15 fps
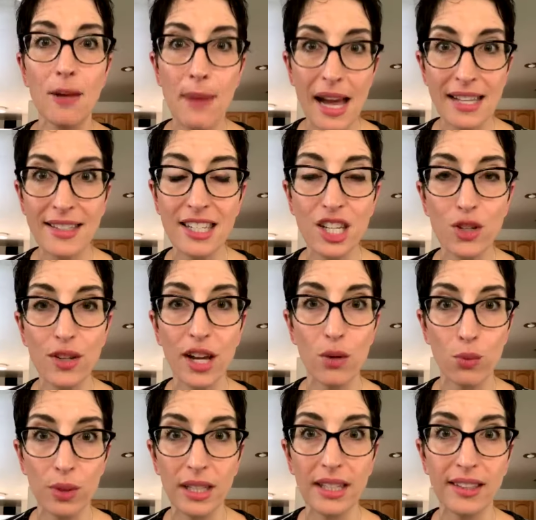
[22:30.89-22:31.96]
I'm asking you to
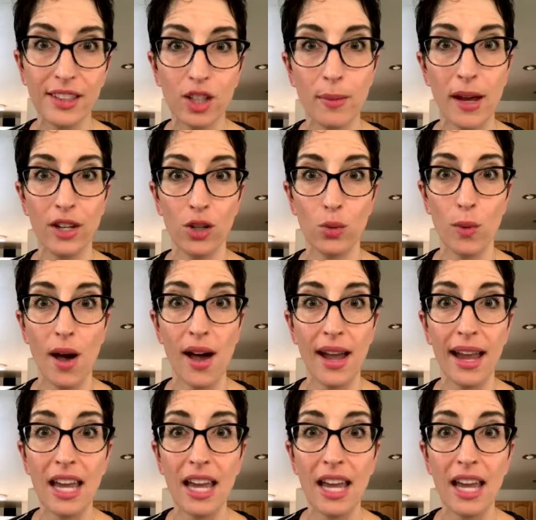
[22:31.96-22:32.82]
get really clear about your why,